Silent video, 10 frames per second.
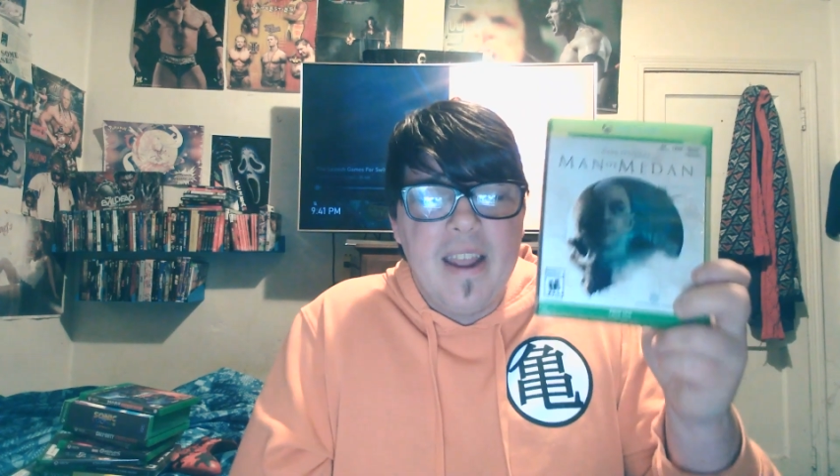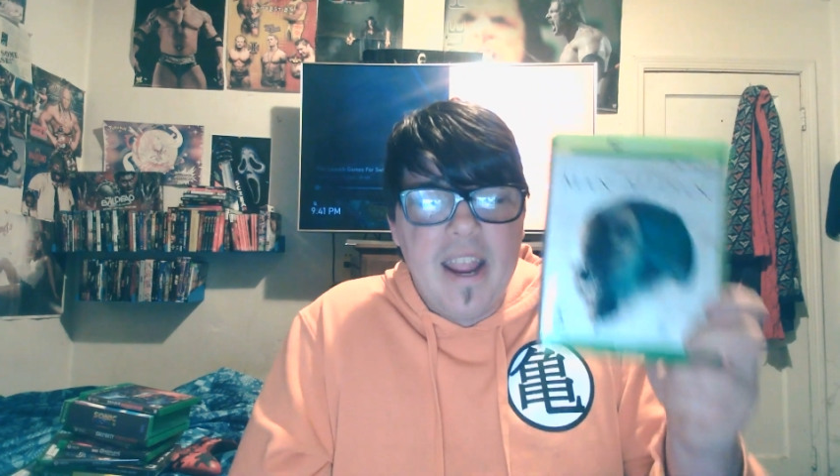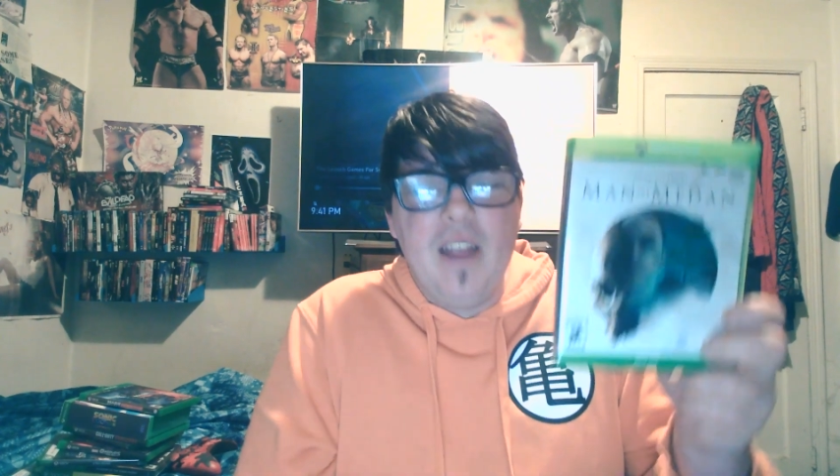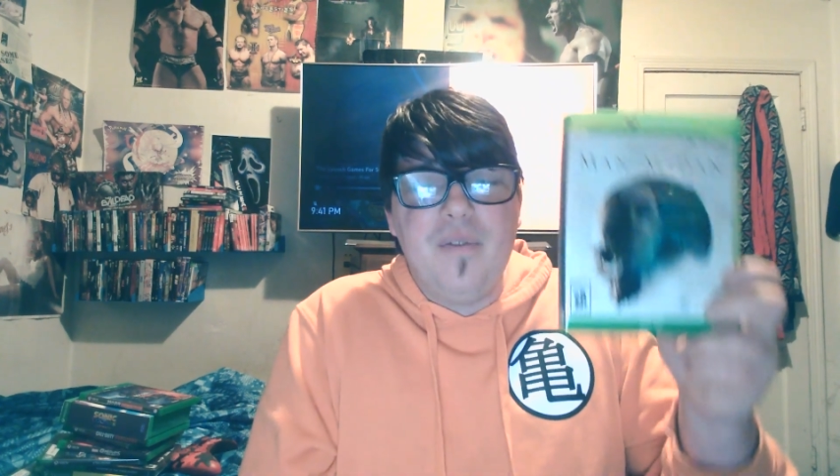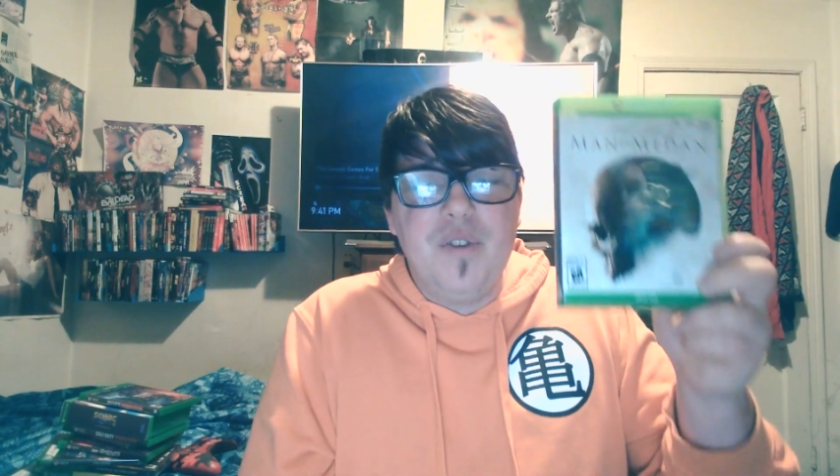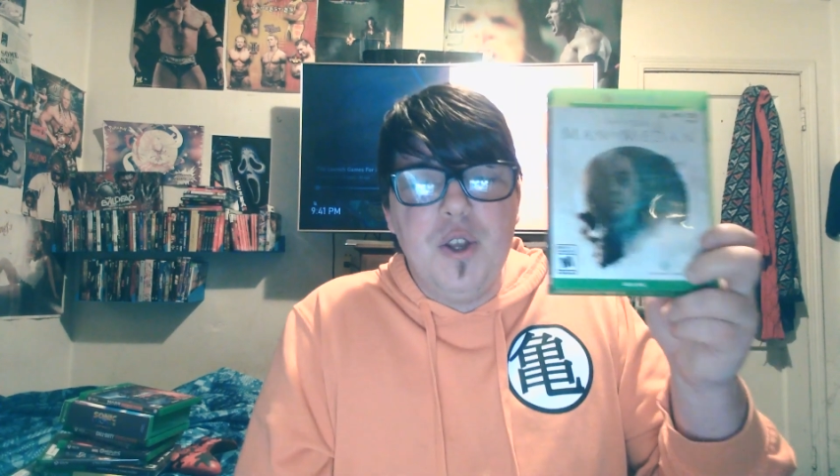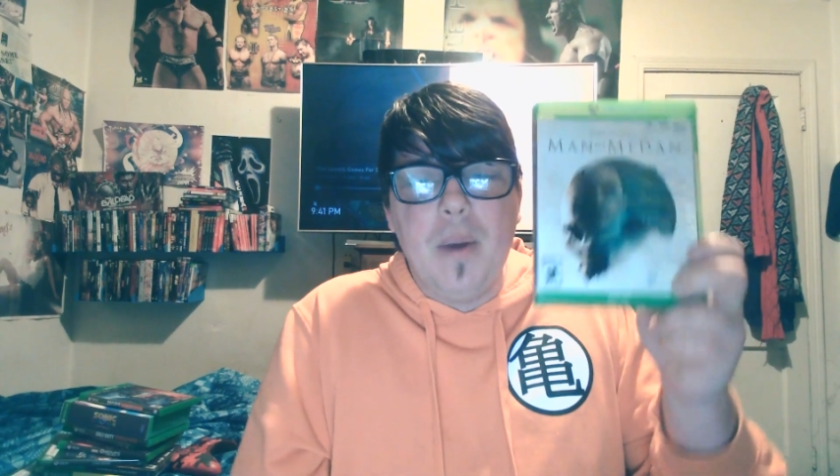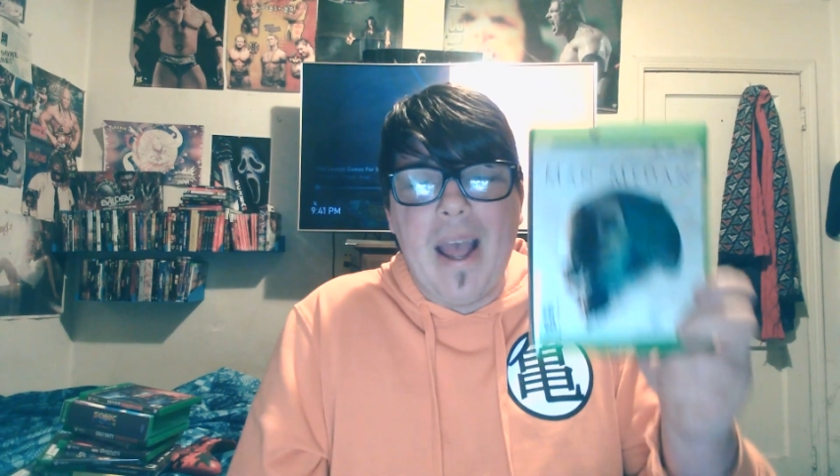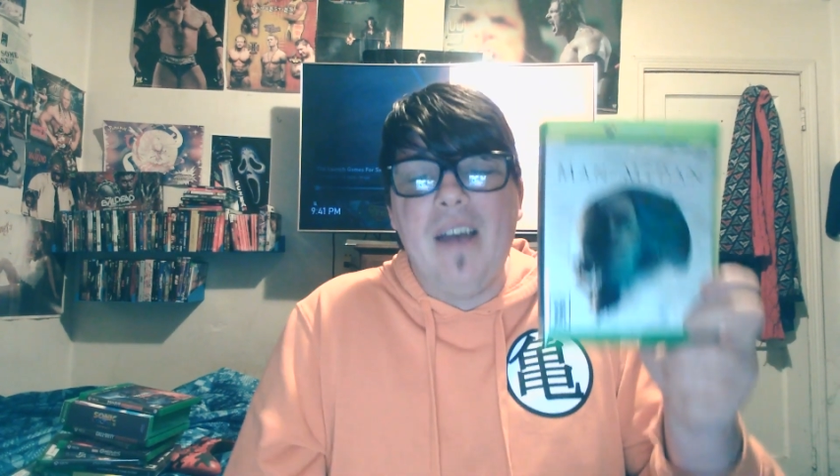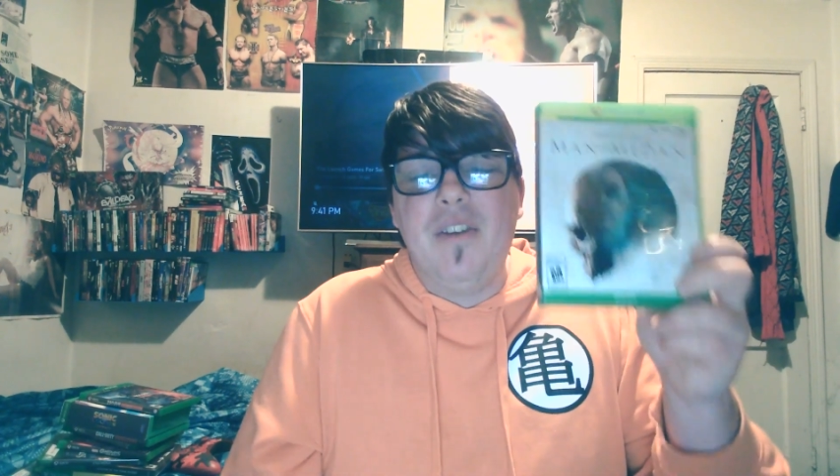if you
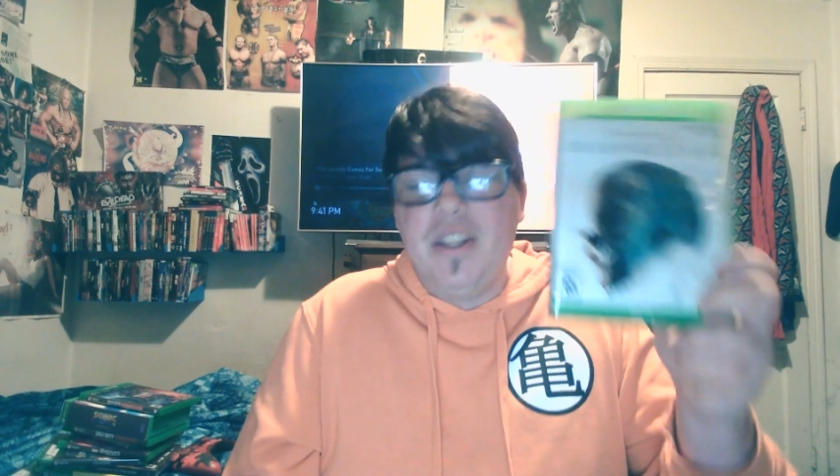haven't